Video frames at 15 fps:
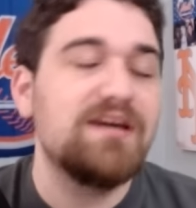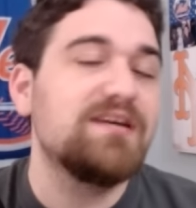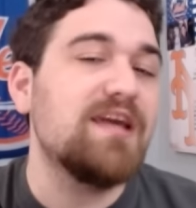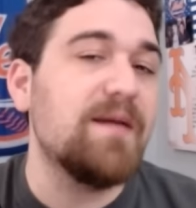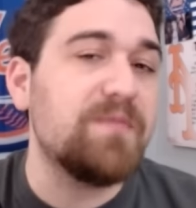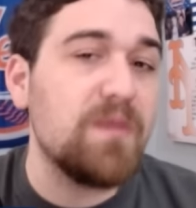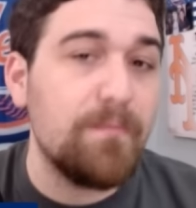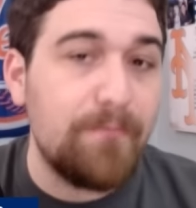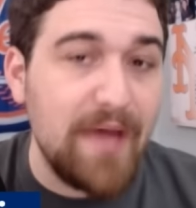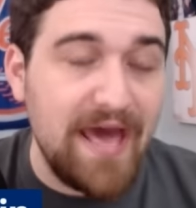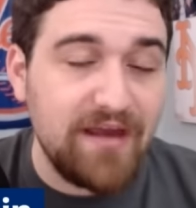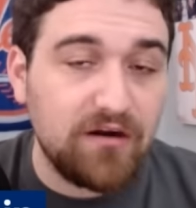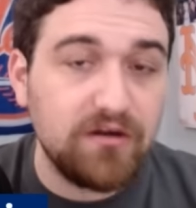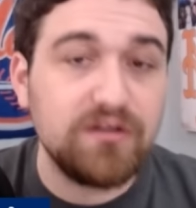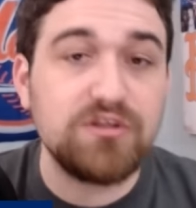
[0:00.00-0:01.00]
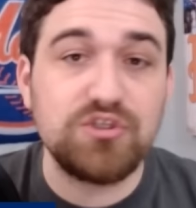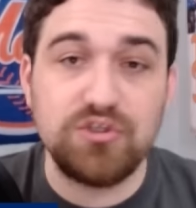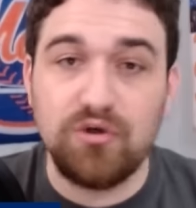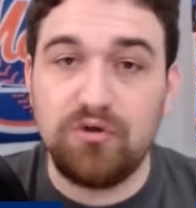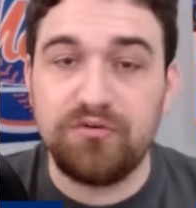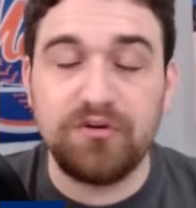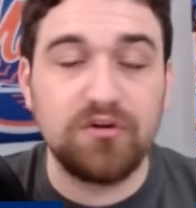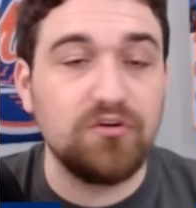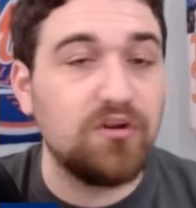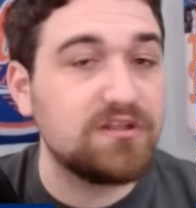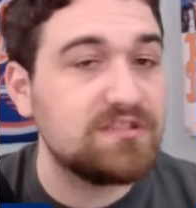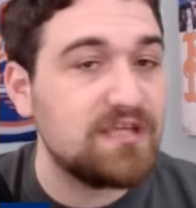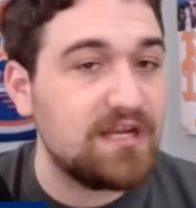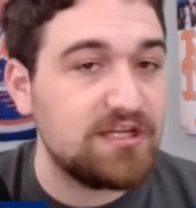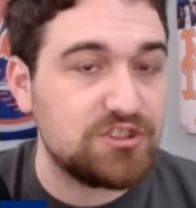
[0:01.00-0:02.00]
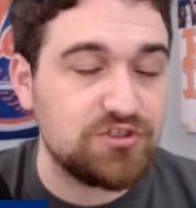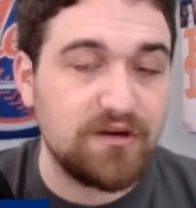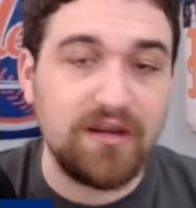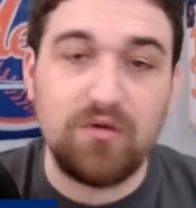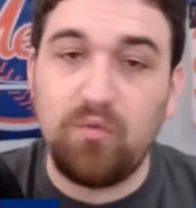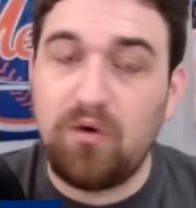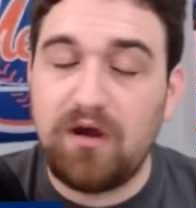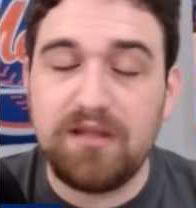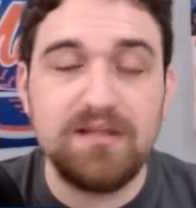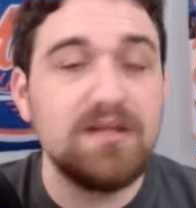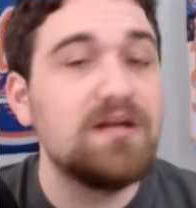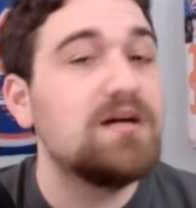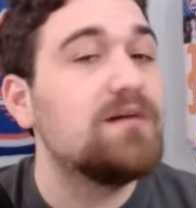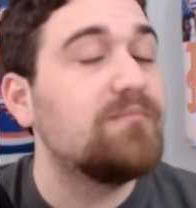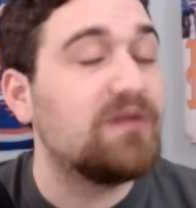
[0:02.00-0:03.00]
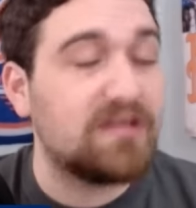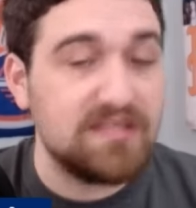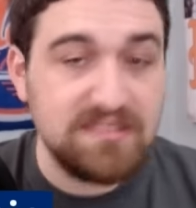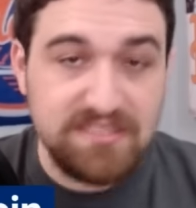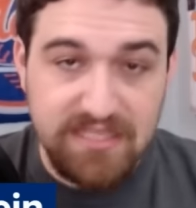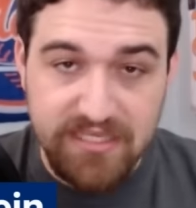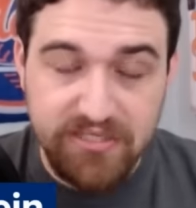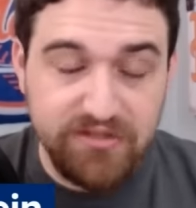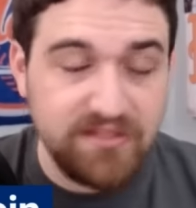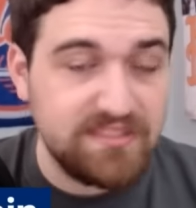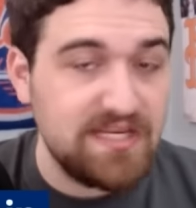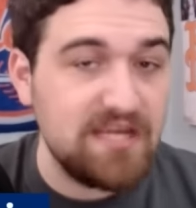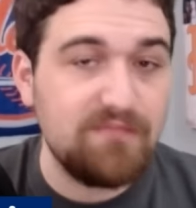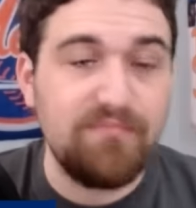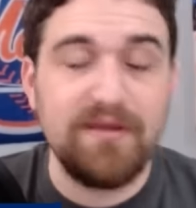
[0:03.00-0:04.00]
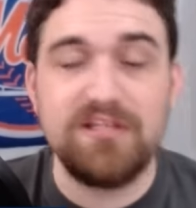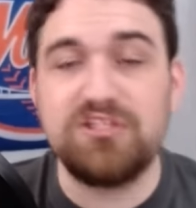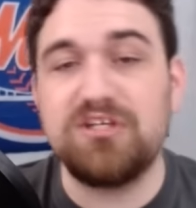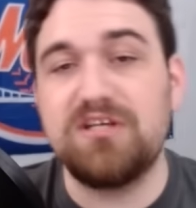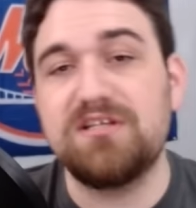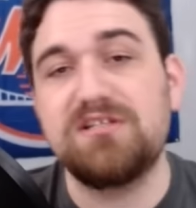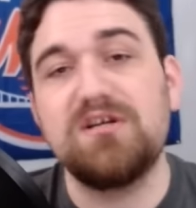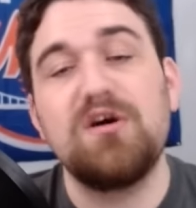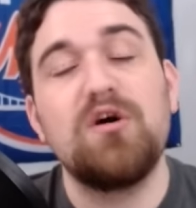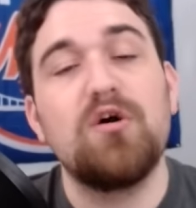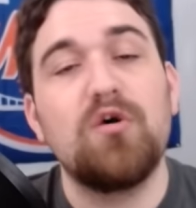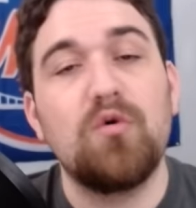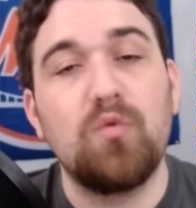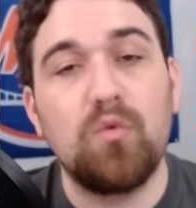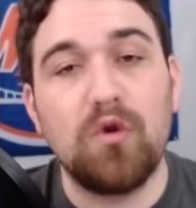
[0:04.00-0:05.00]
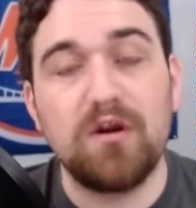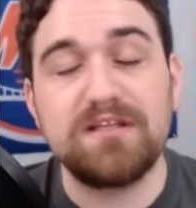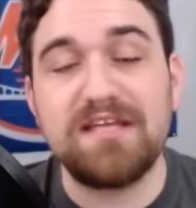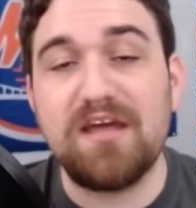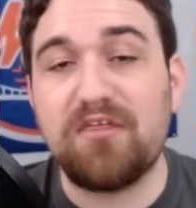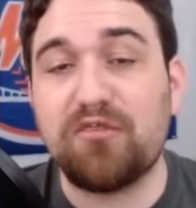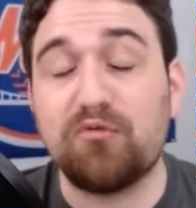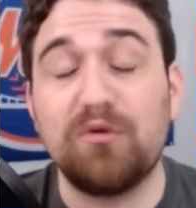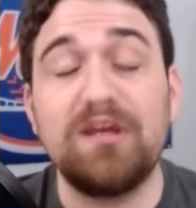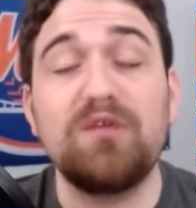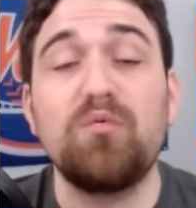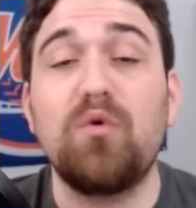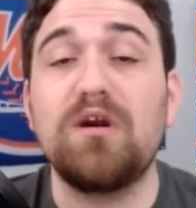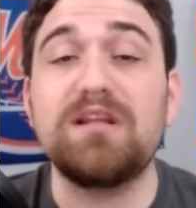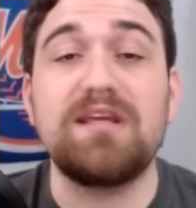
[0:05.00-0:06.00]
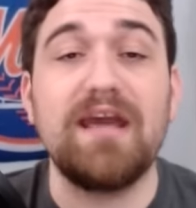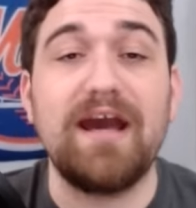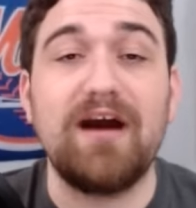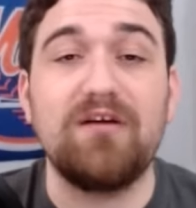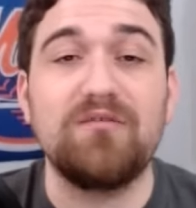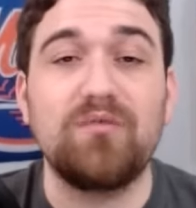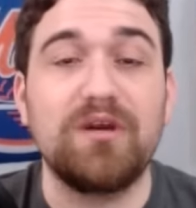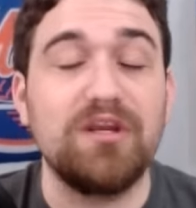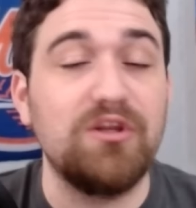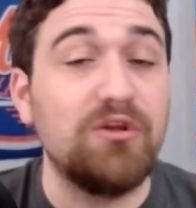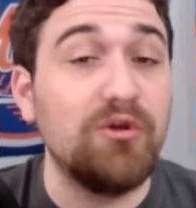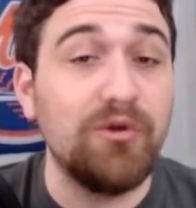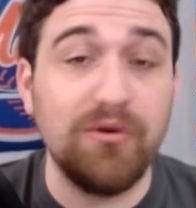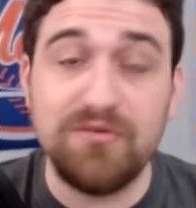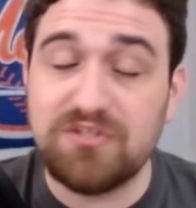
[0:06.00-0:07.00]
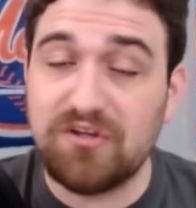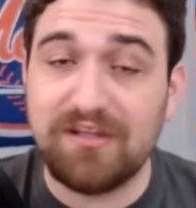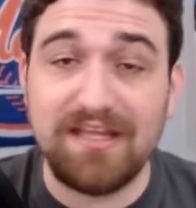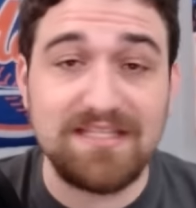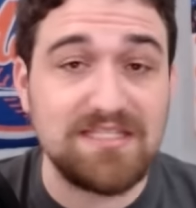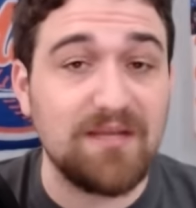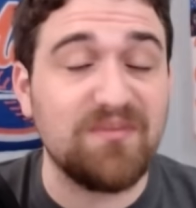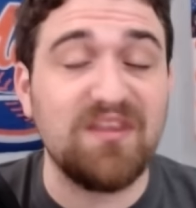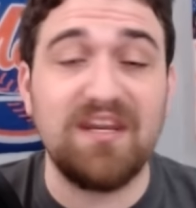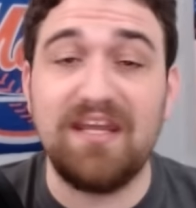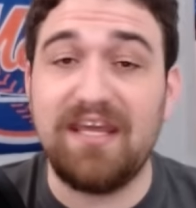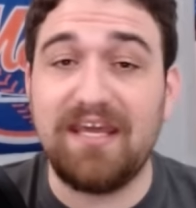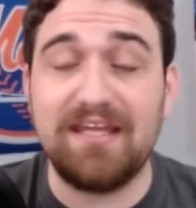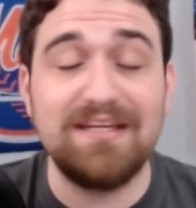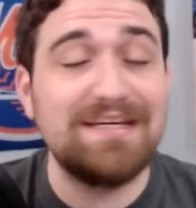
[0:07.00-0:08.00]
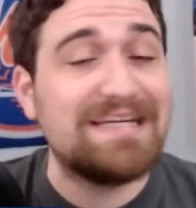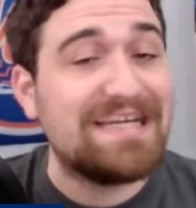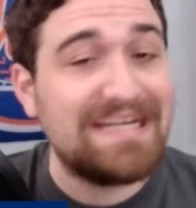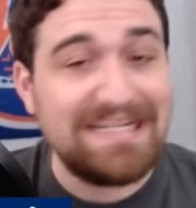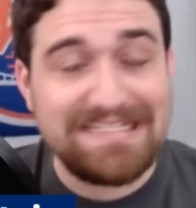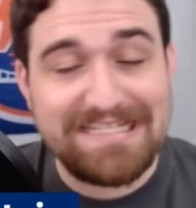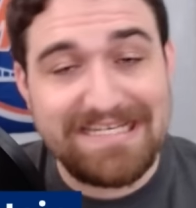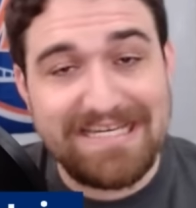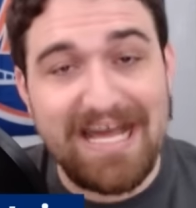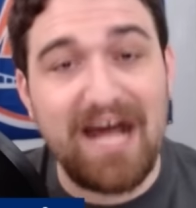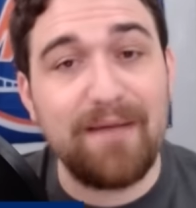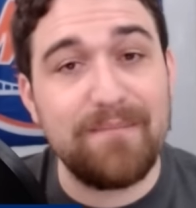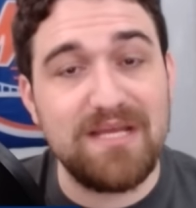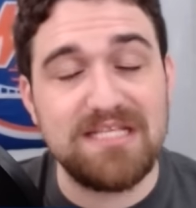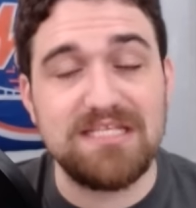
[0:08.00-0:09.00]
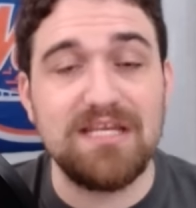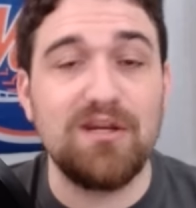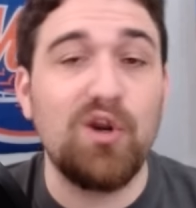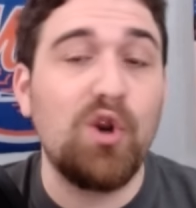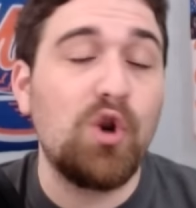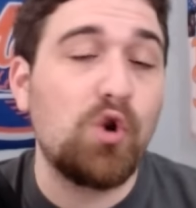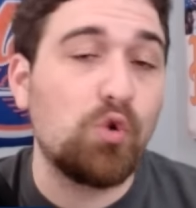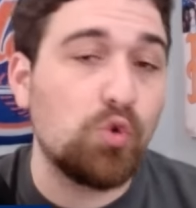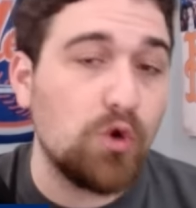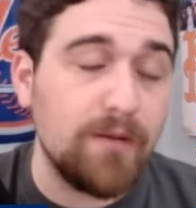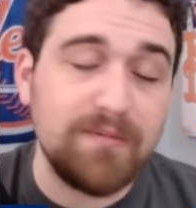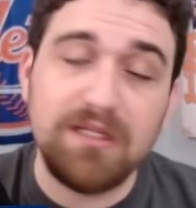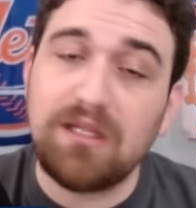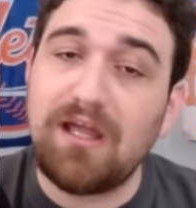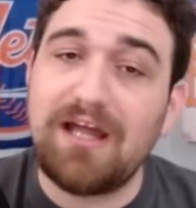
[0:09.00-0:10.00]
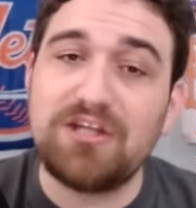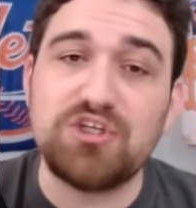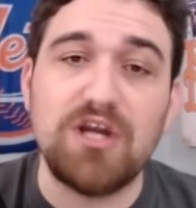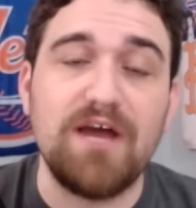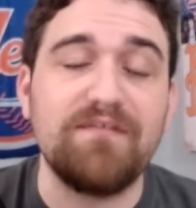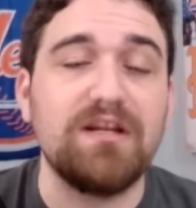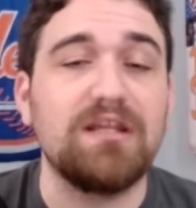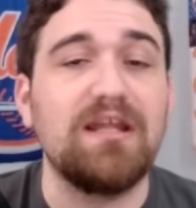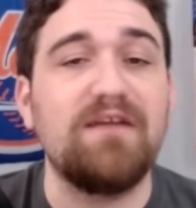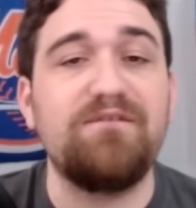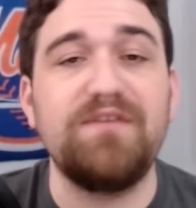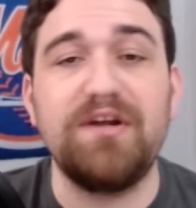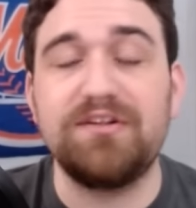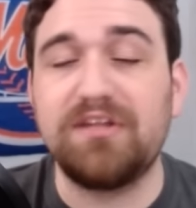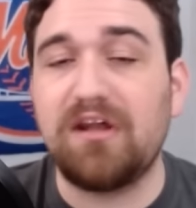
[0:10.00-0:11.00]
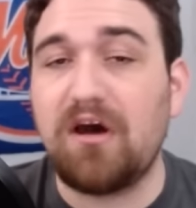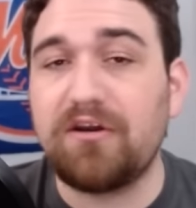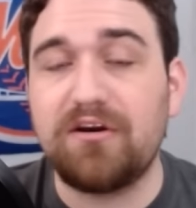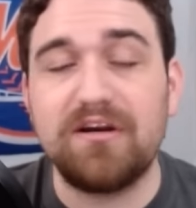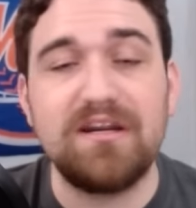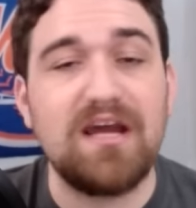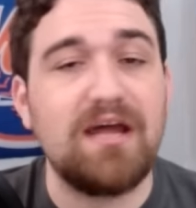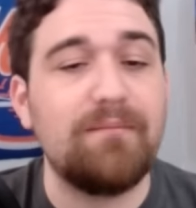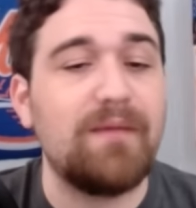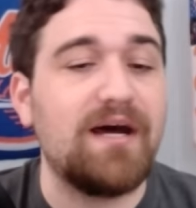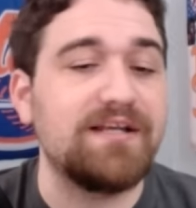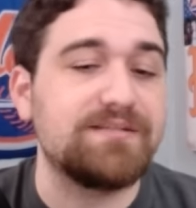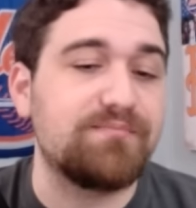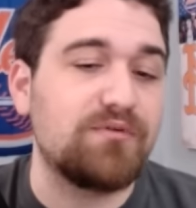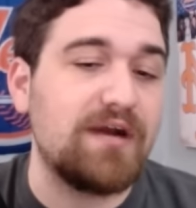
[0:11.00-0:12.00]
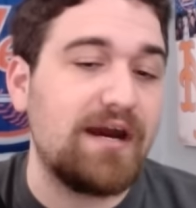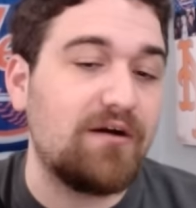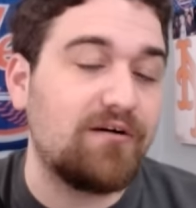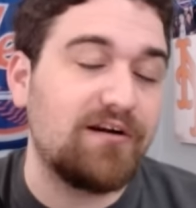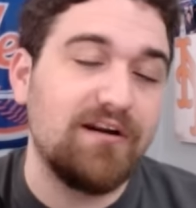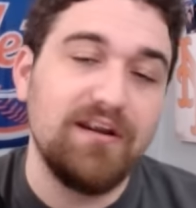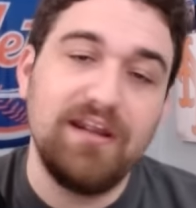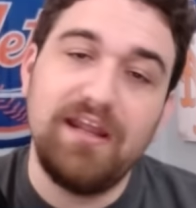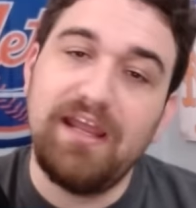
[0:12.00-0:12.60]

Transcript: kept the bat on his shoulder, looked at a strike one, but continued to take pitches, worked a 3-1 count where he knew he was going to get something to hit. He did not miss it. Ripped a line drive into left field at 109 miles per hour.